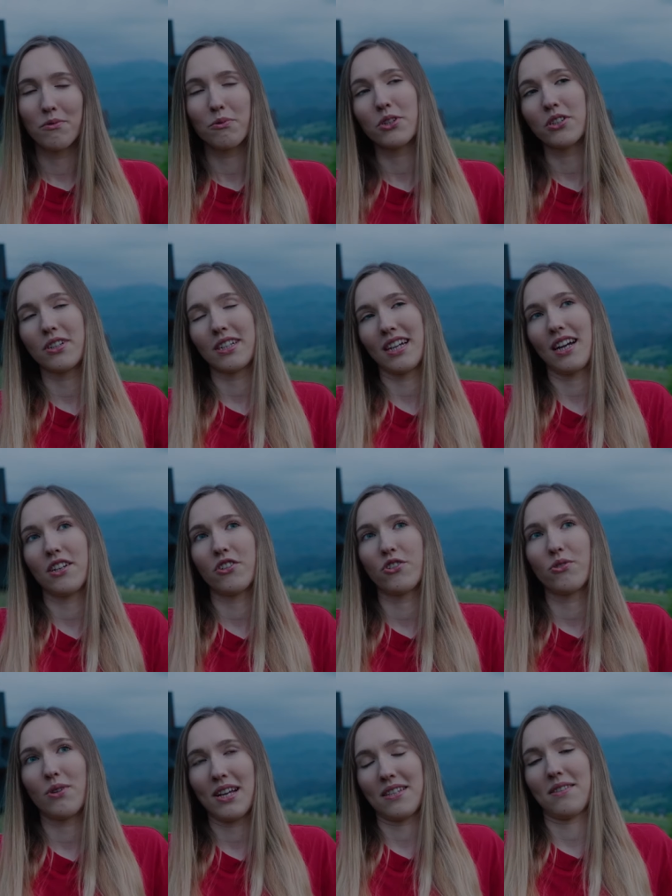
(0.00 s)
we can't
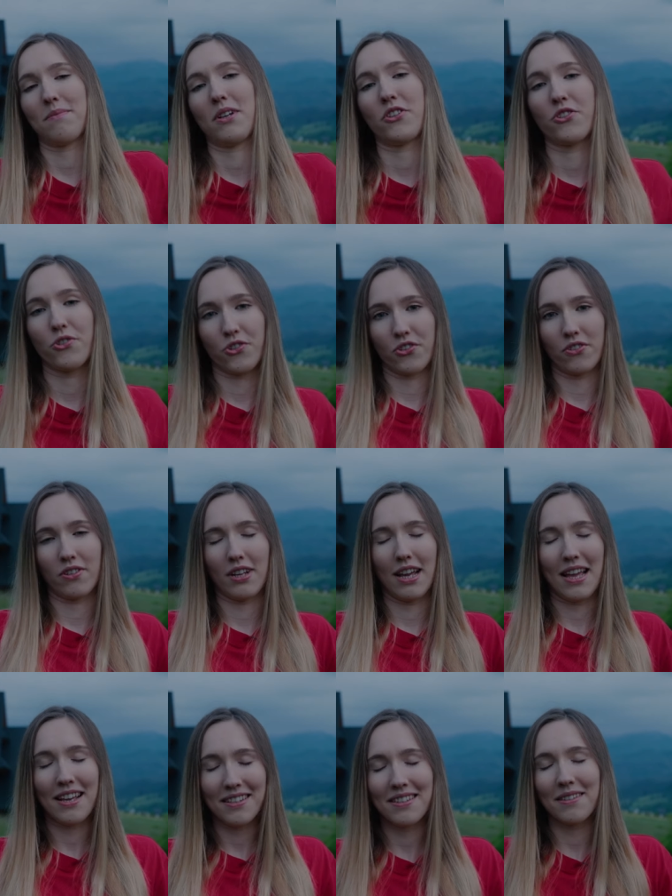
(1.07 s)
do as much
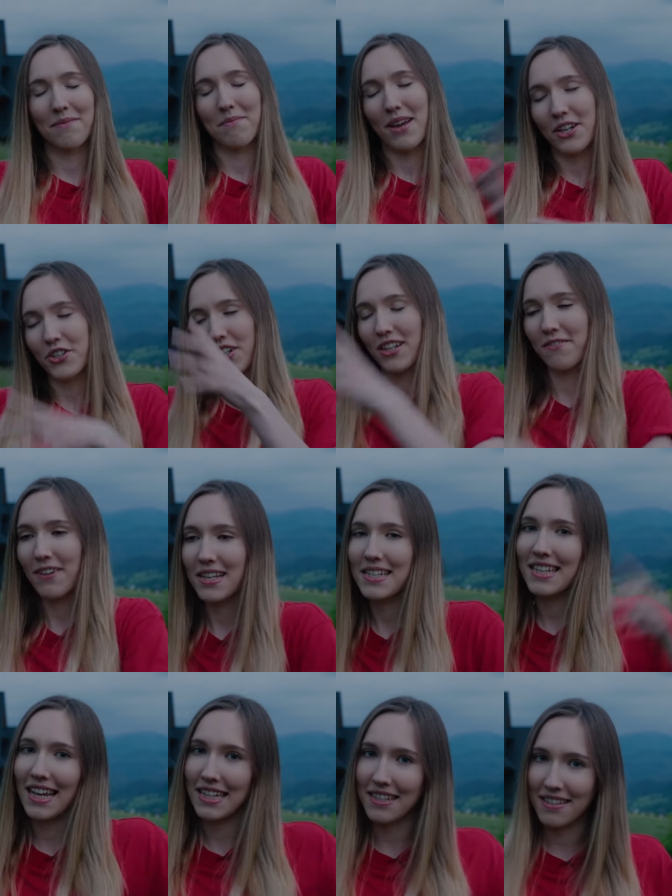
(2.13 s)

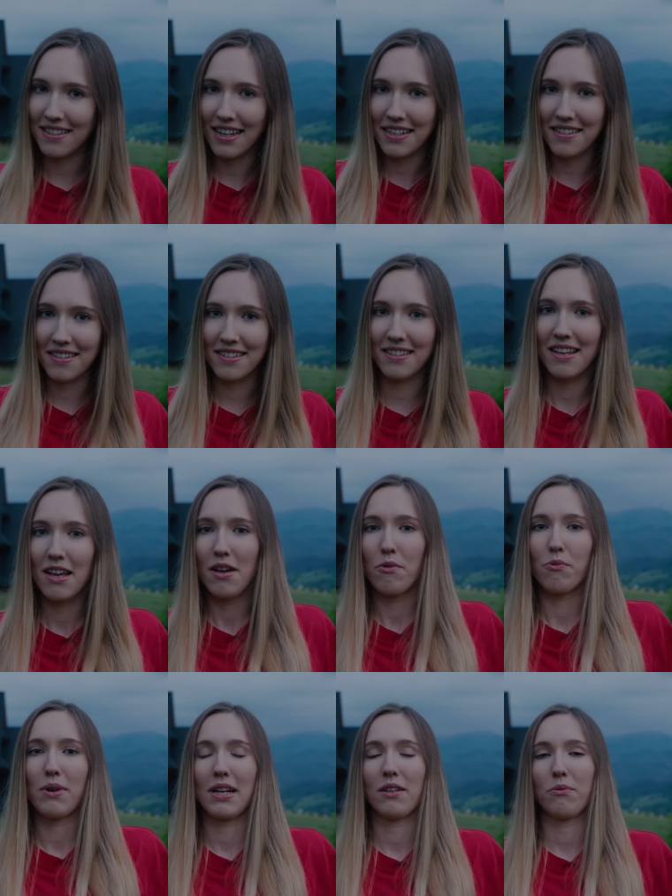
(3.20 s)
advanced exercises
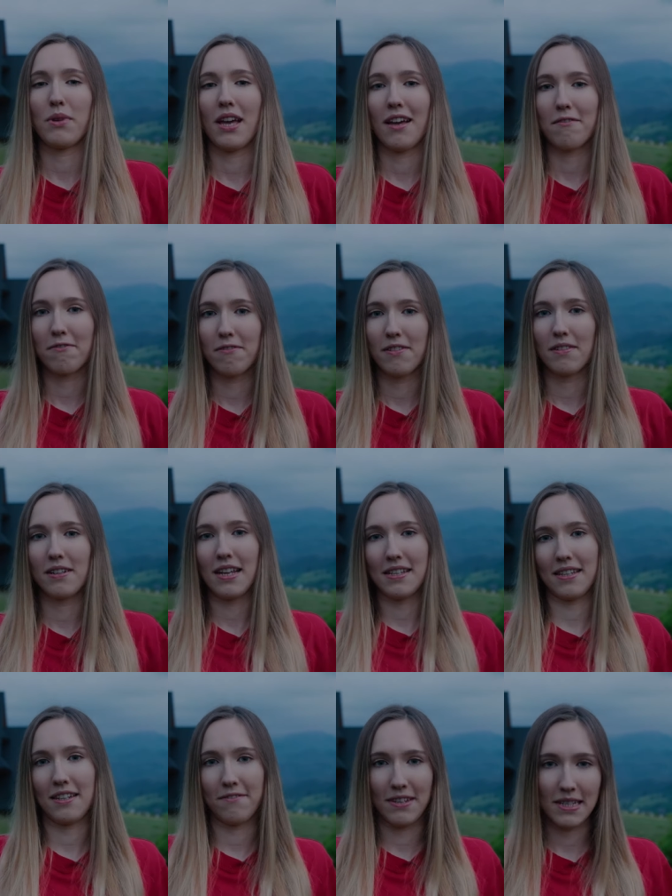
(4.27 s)
when we have
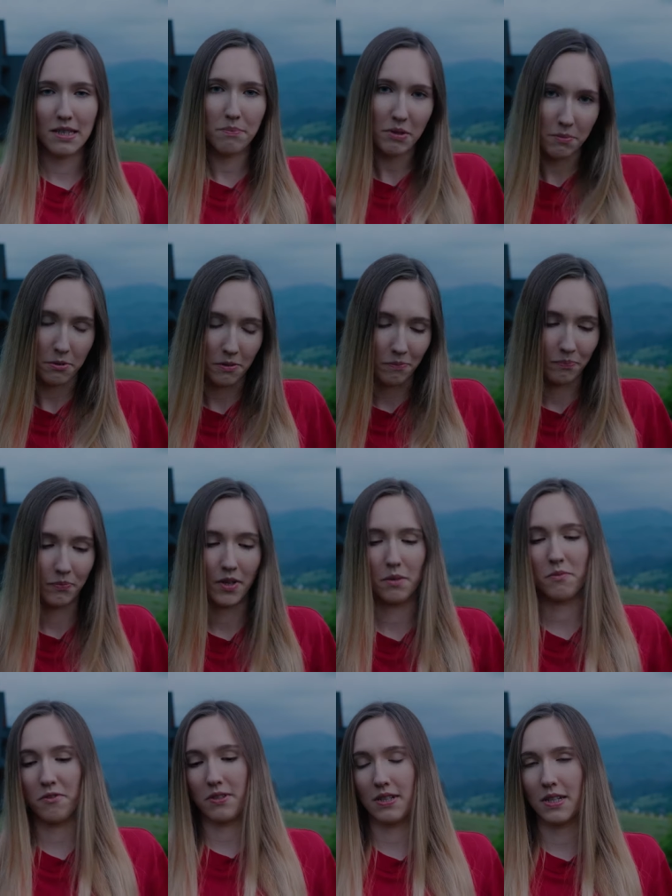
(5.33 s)
less advanced people,
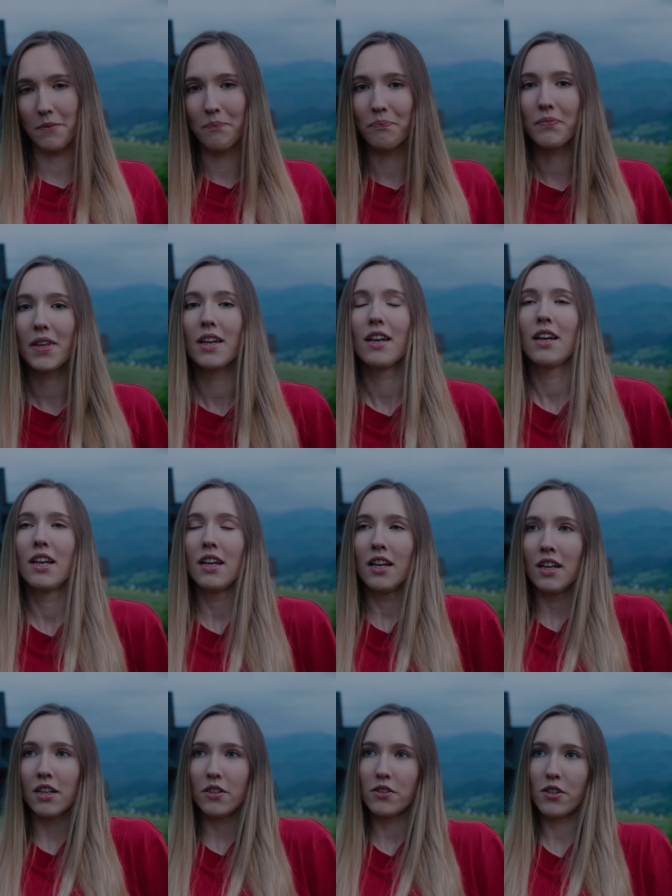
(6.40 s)
obviously.
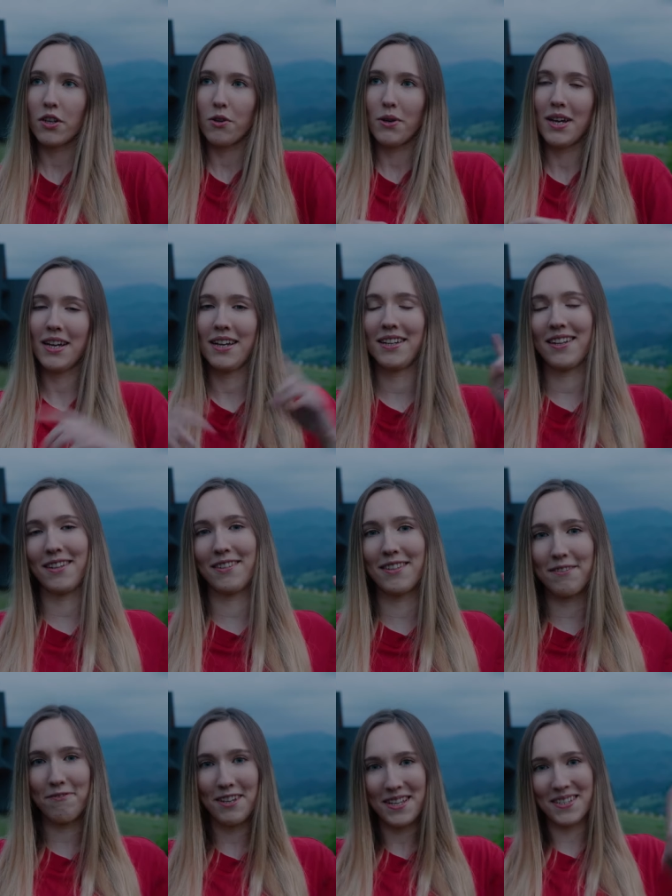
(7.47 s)
So
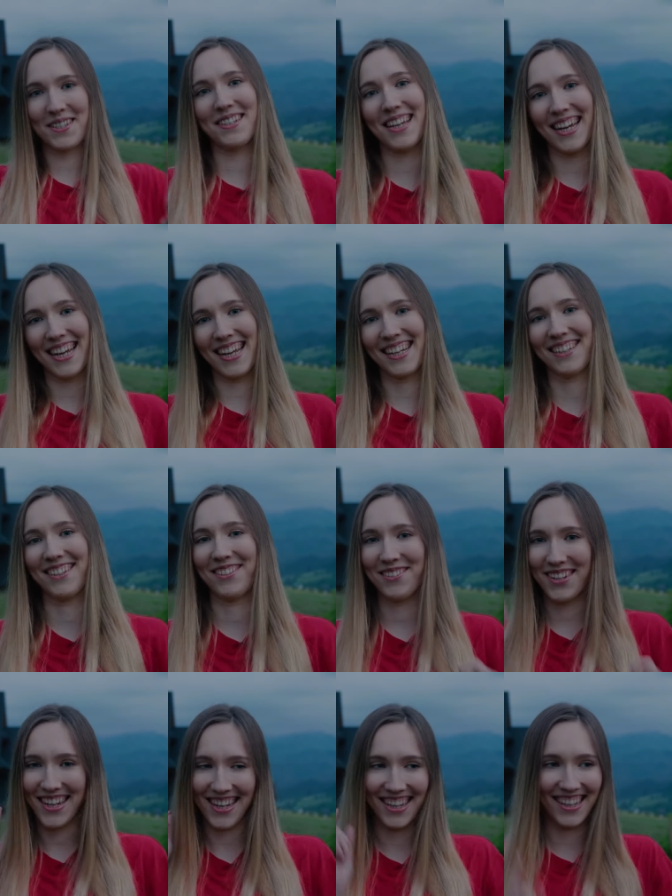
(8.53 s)
the first day
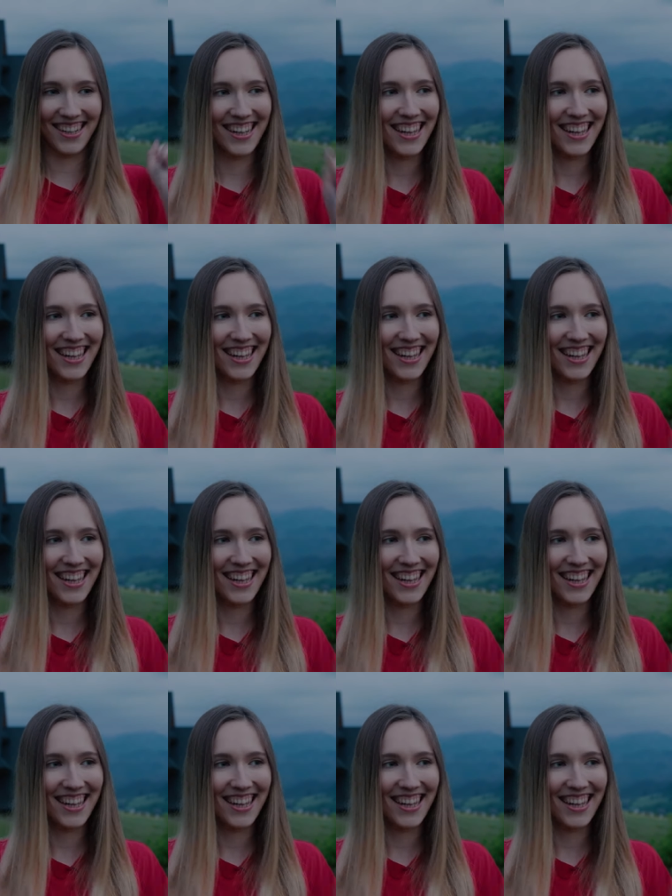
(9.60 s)
today,